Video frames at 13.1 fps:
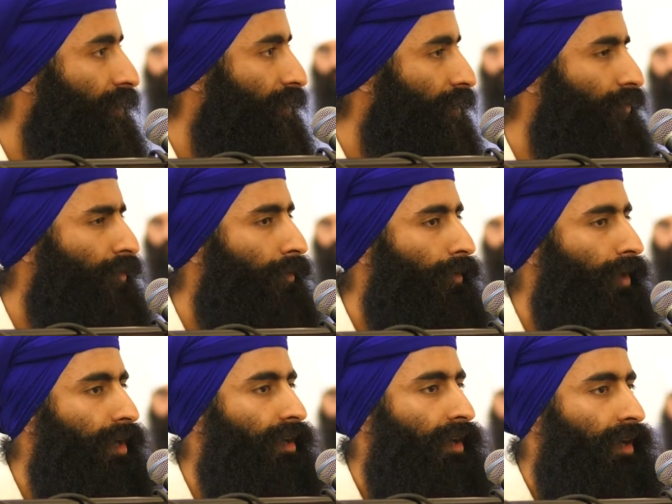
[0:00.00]
You know when we
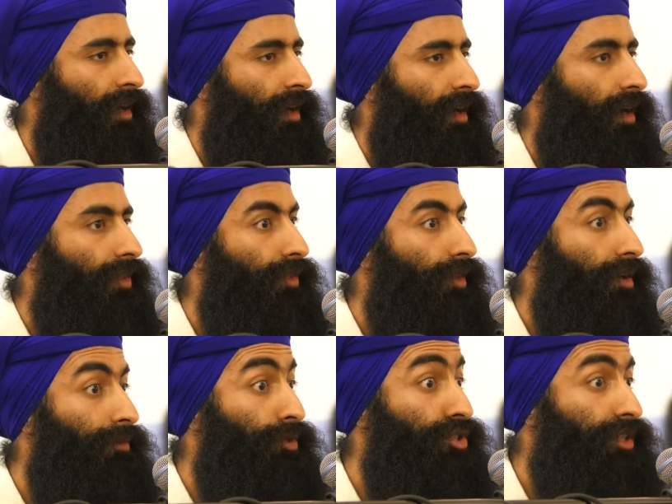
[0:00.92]
read Andar
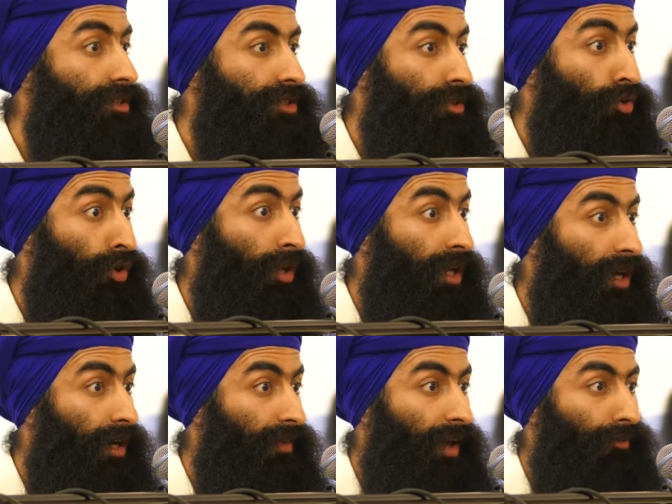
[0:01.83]
mushk ko
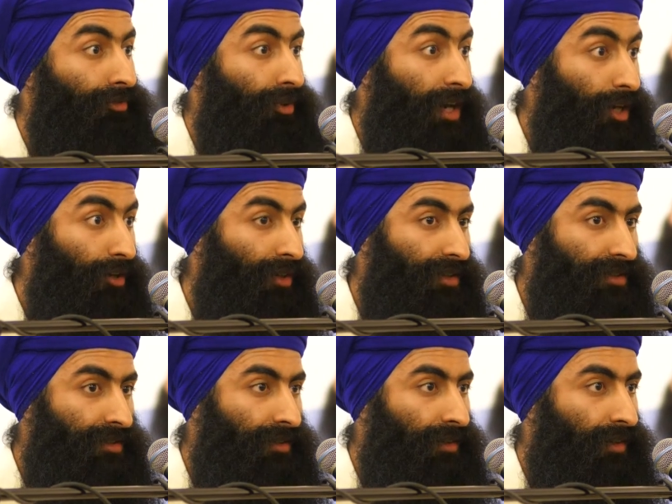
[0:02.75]
liya, that fragrance.